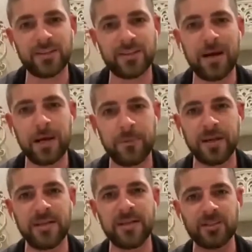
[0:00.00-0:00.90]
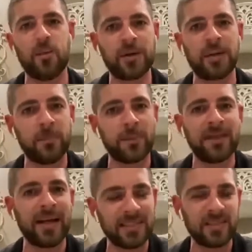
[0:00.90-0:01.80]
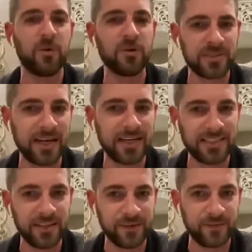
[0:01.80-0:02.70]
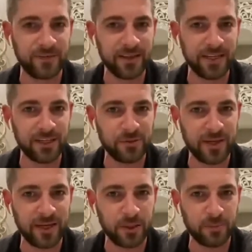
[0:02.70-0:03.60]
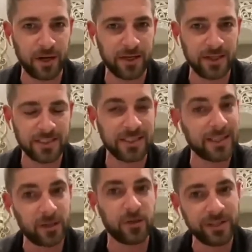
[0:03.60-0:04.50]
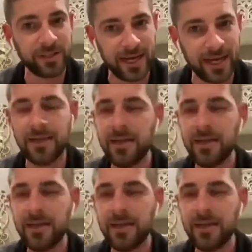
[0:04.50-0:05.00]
in my opinion, is the one company that has the most scientific validation behind their products, clinical data.